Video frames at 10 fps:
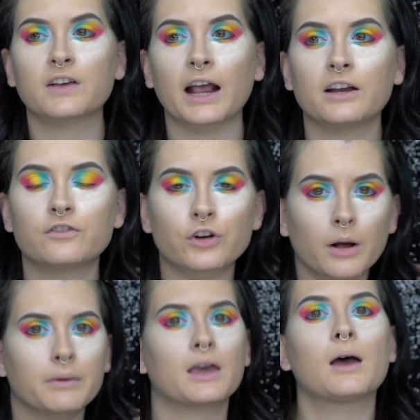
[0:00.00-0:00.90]
of kind of
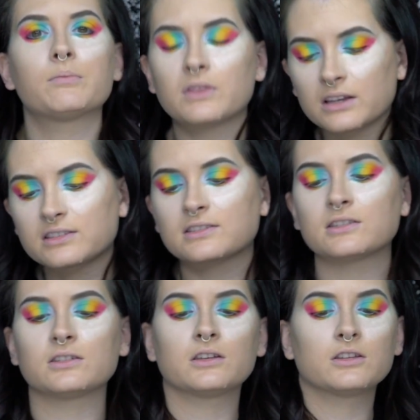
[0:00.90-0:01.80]
drumming up
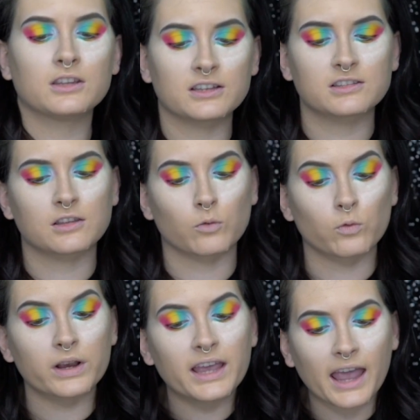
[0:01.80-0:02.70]
this
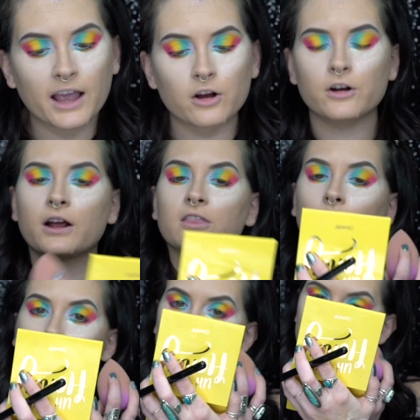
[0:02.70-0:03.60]
re-anger at
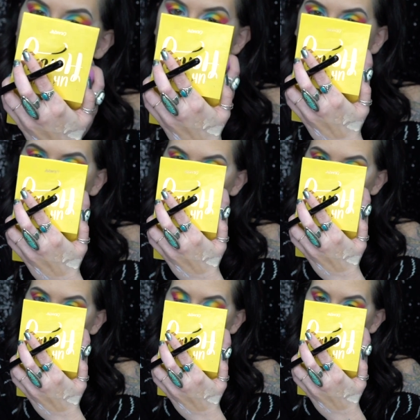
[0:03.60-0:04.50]
the whole
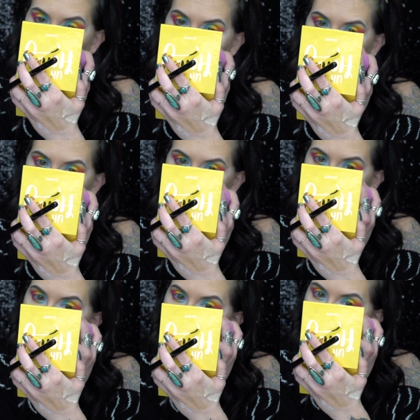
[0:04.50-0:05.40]
situation and kind of
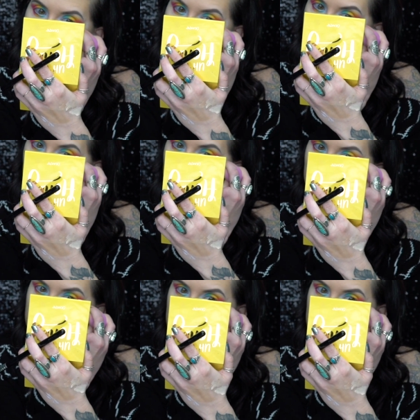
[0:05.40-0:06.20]
reliving that whole